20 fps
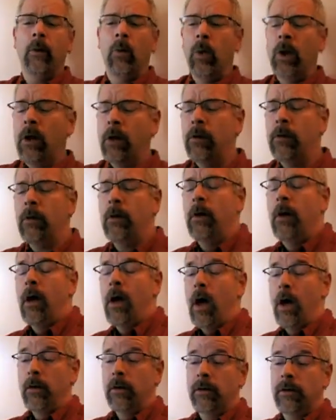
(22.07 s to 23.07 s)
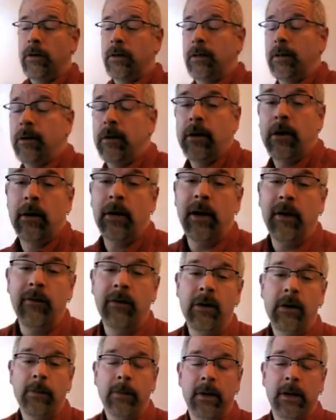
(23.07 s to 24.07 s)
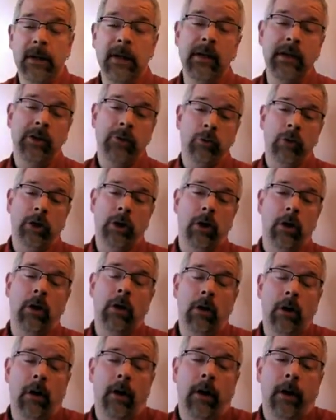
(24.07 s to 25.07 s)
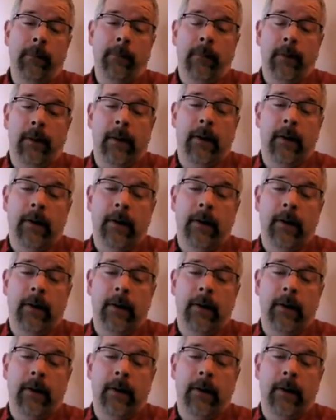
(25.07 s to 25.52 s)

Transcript: Well, I'm just going to give you a little bit of history here. Um,